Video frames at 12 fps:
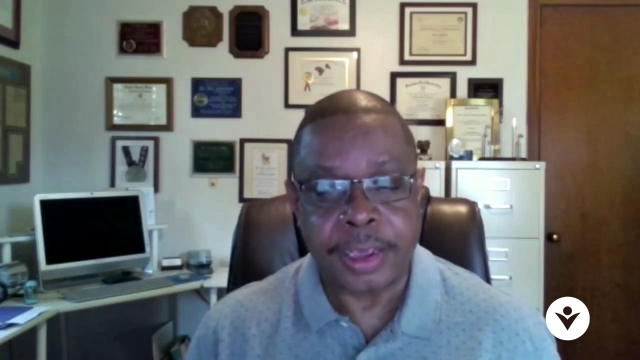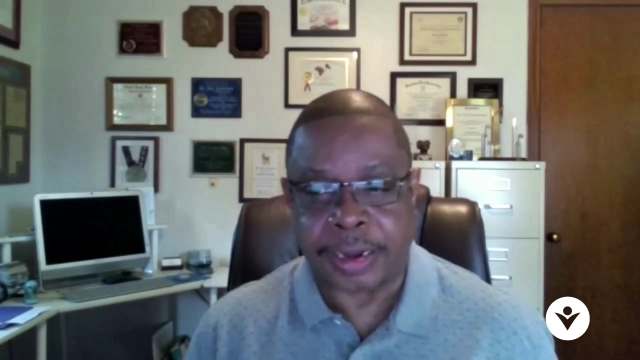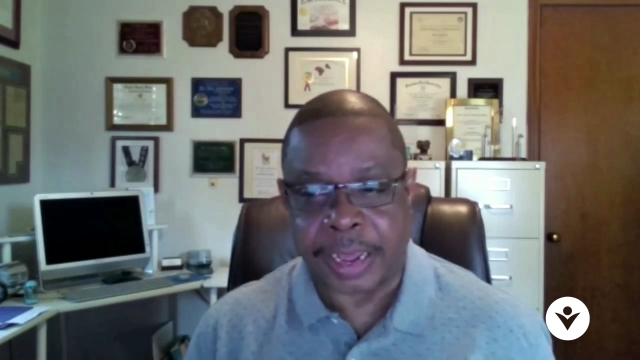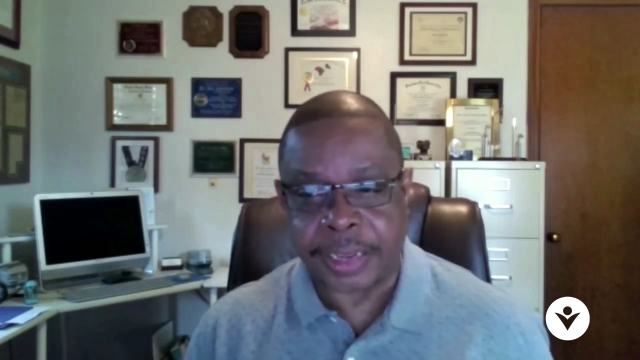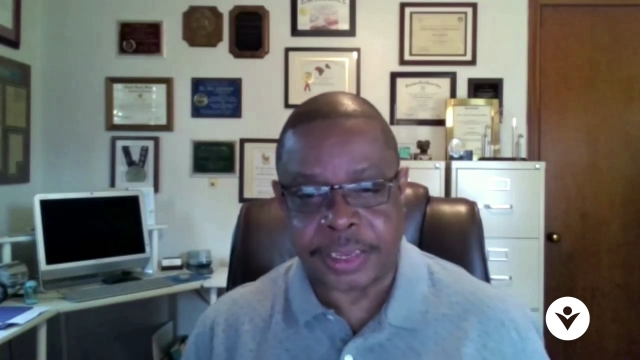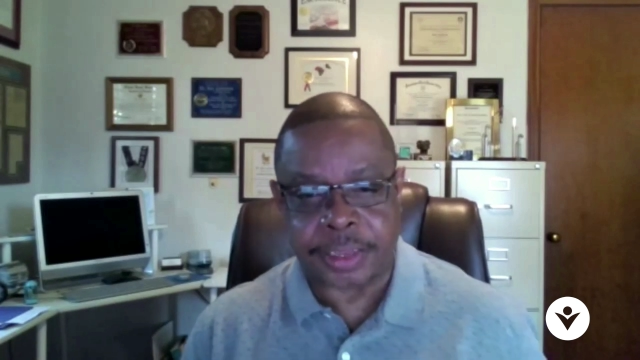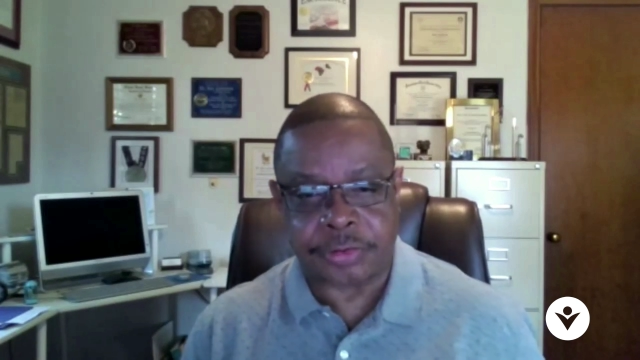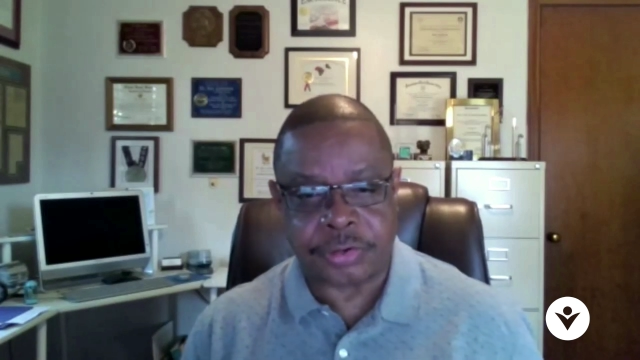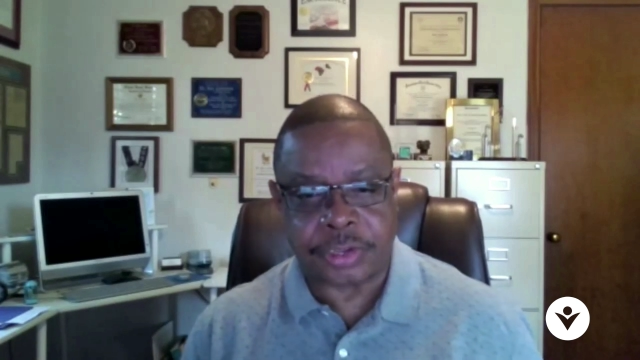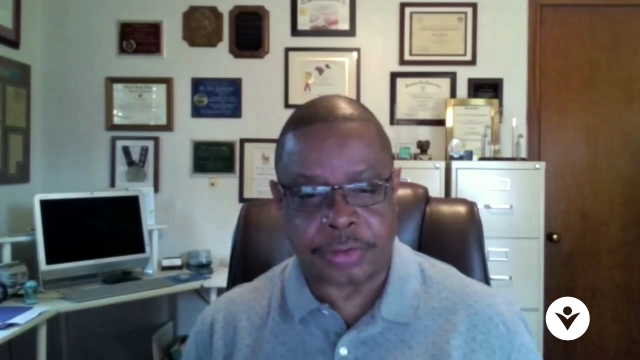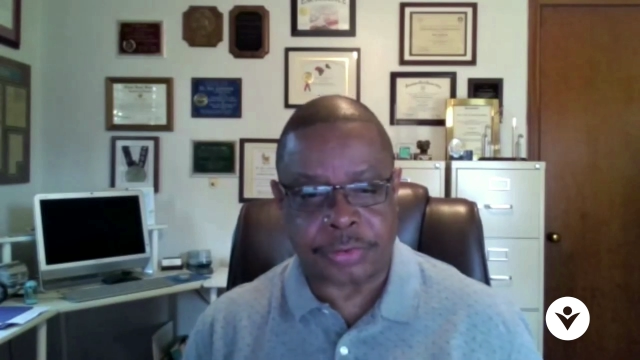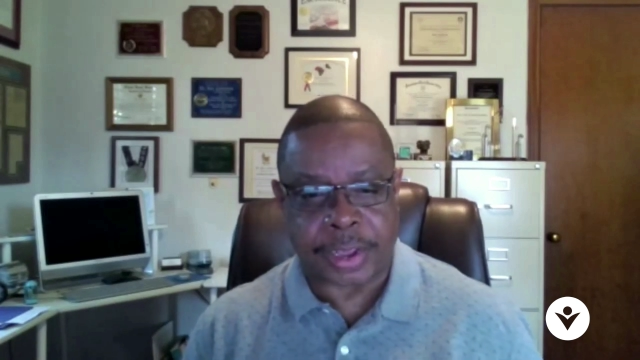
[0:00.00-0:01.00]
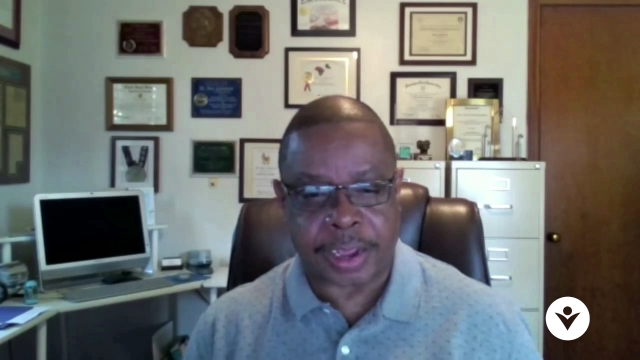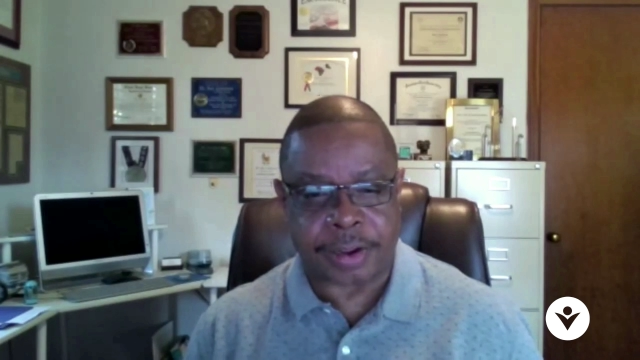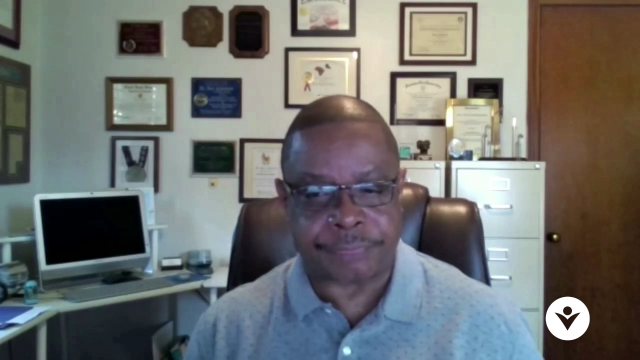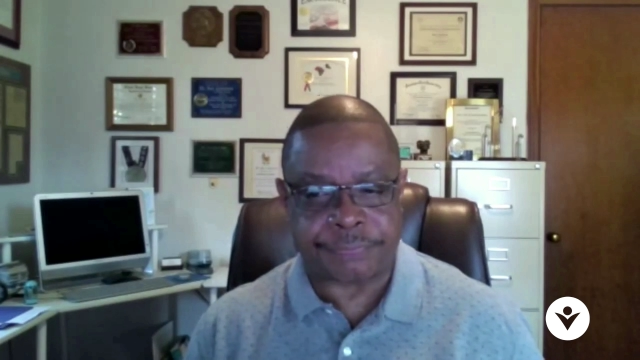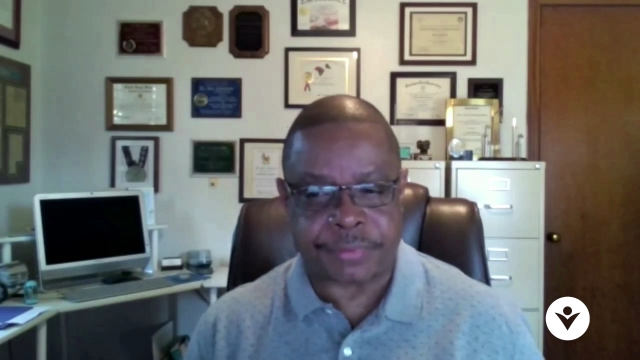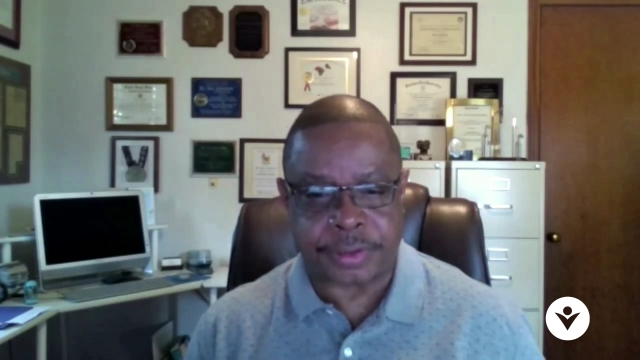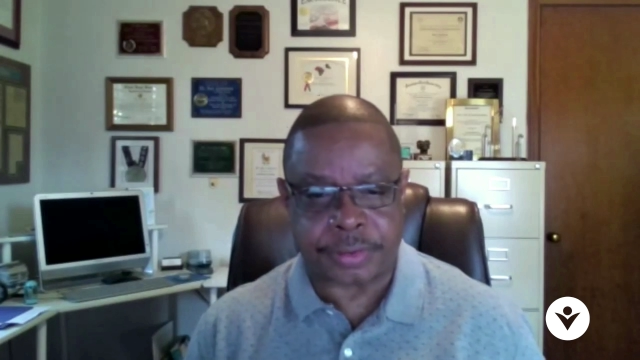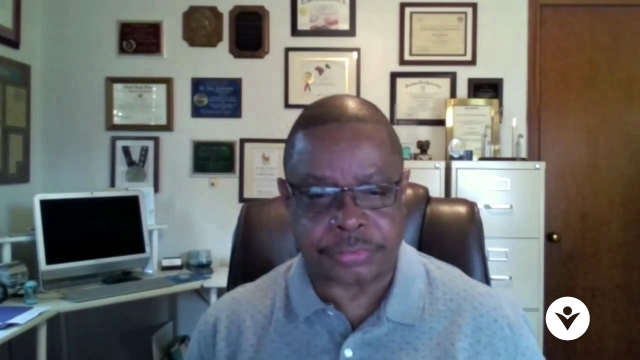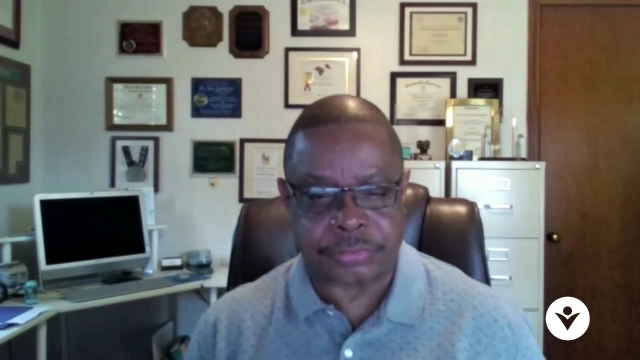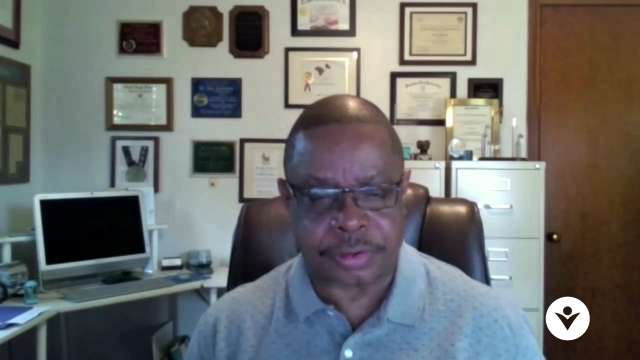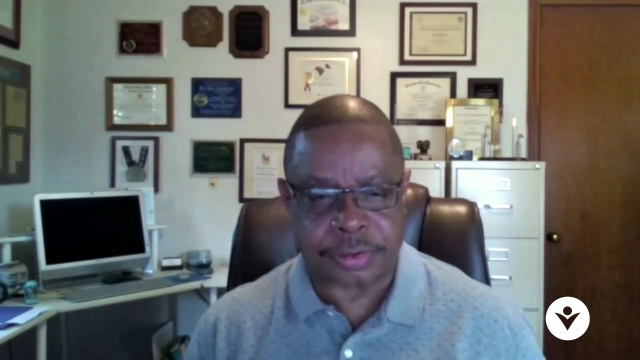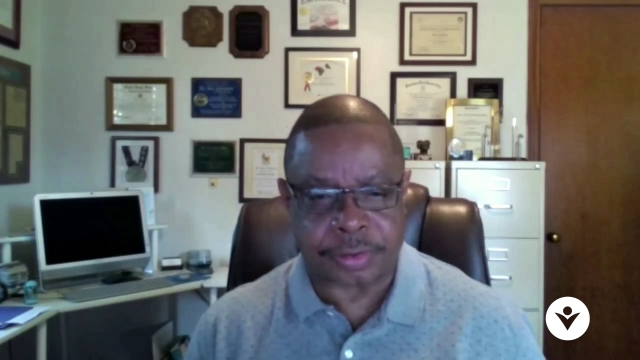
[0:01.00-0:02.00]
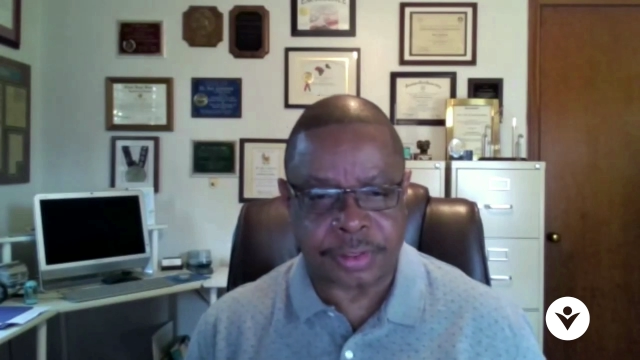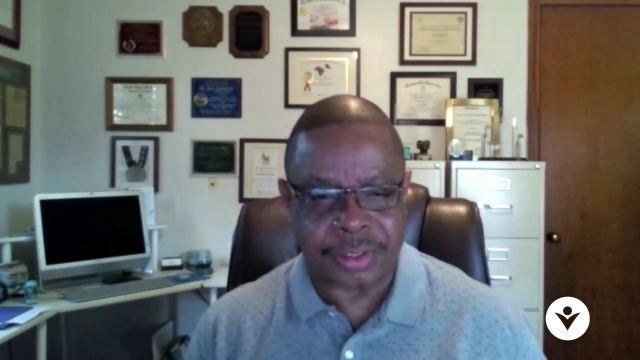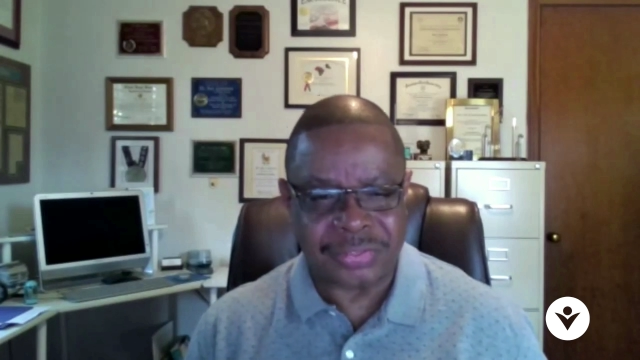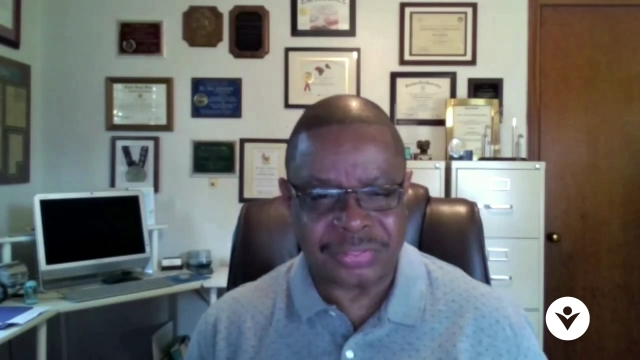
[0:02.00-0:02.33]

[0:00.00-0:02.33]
And I can't tell you how it feels to